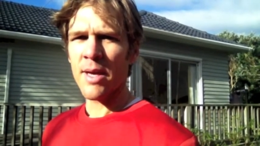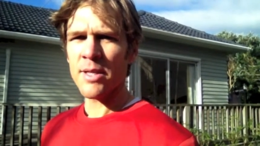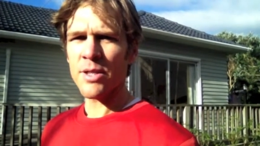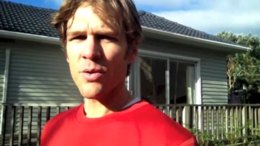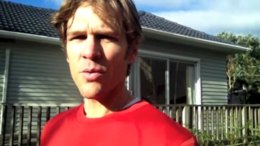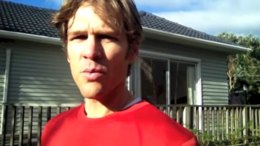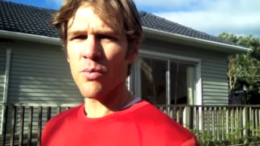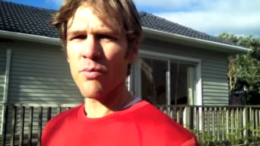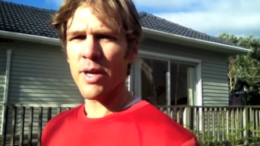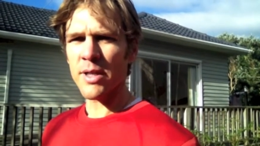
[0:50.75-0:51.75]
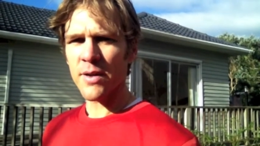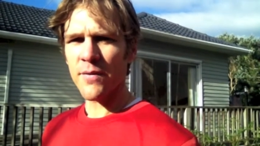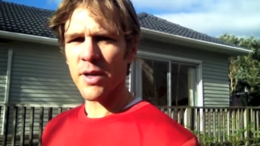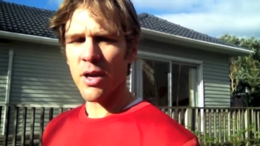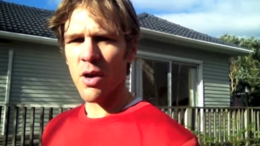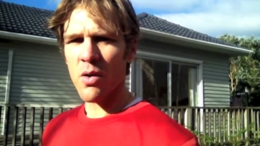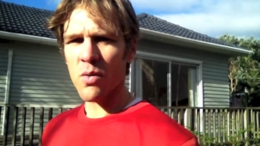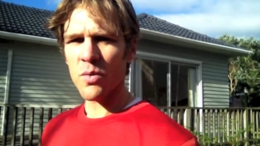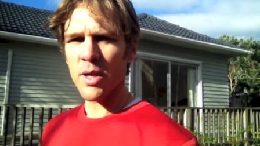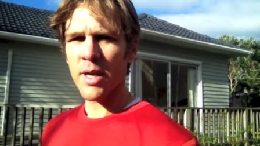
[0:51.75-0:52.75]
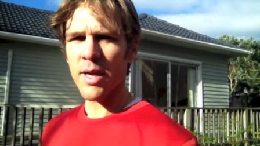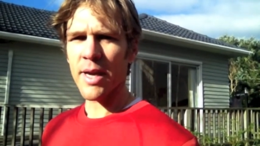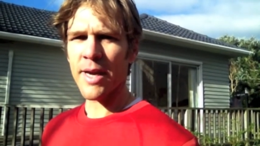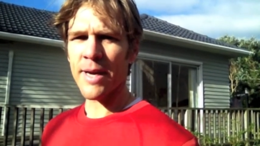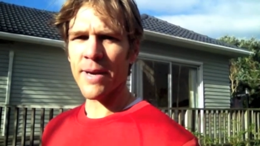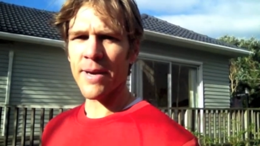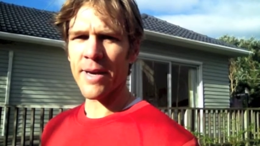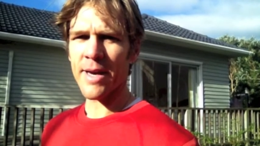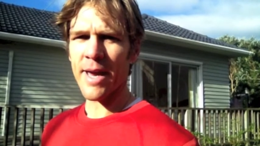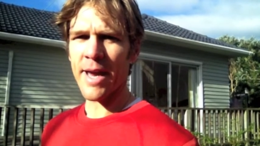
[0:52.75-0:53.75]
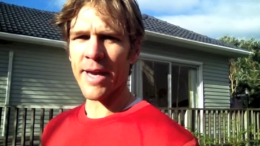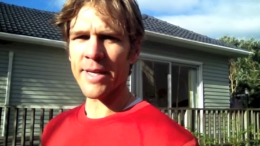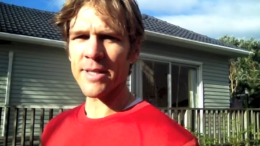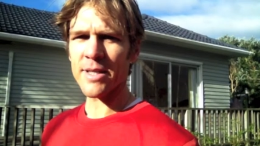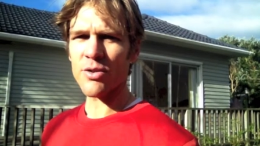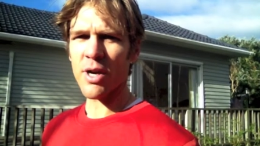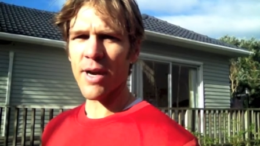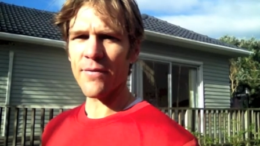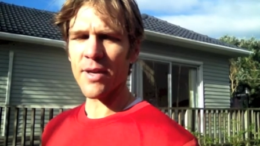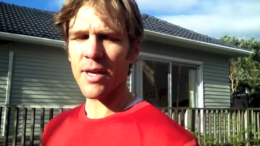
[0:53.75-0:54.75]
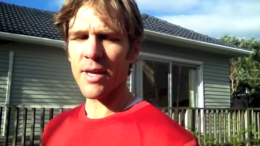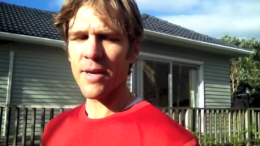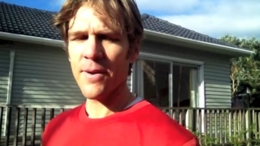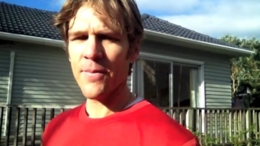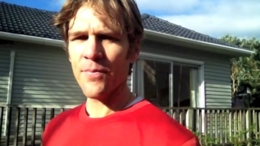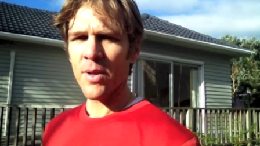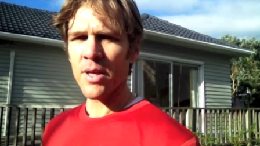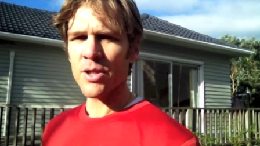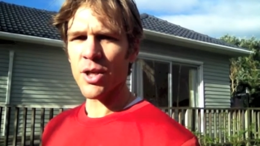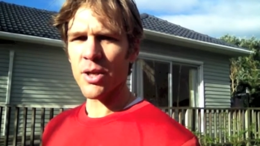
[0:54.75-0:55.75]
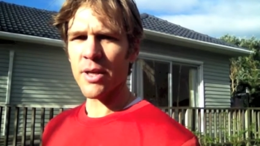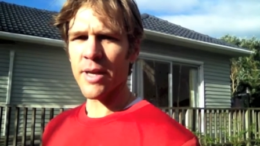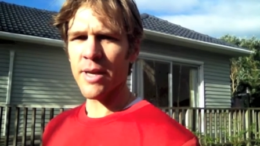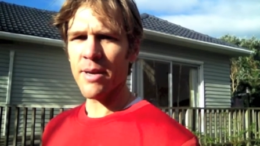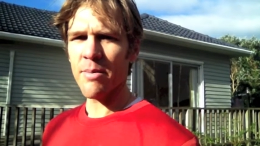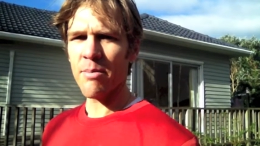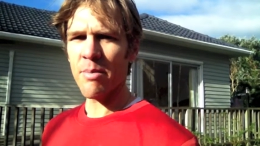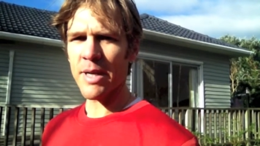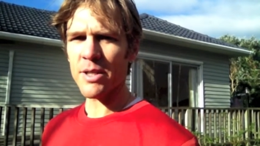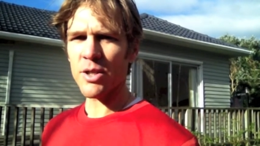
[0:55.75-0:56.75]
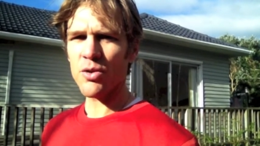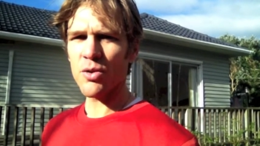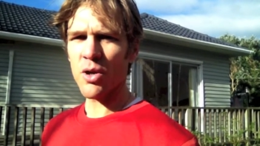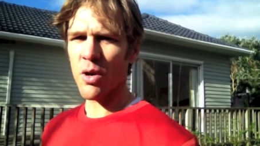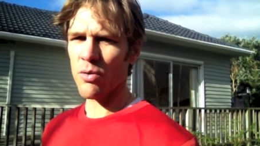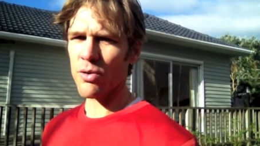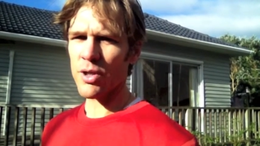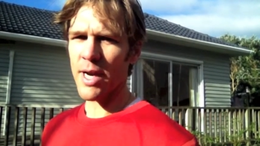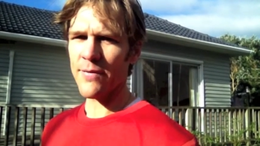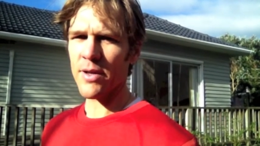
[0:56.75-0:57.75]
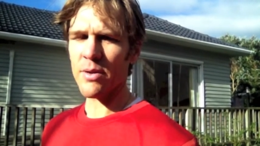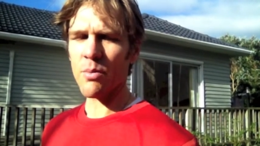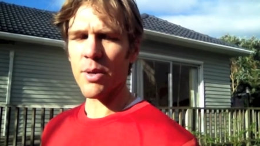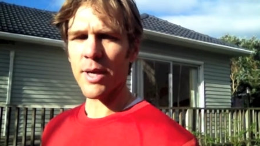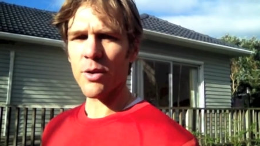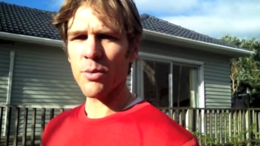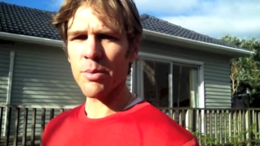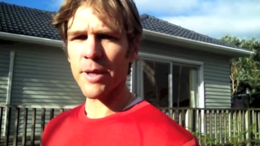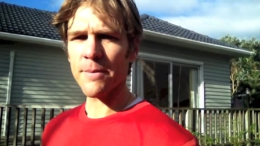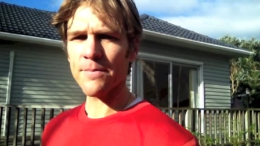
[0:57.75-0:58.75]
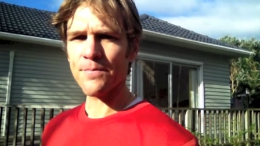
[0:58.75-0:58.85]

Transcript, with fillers: Still relatively cold uh, and drafty, certainly much colder and draftier than what they could be.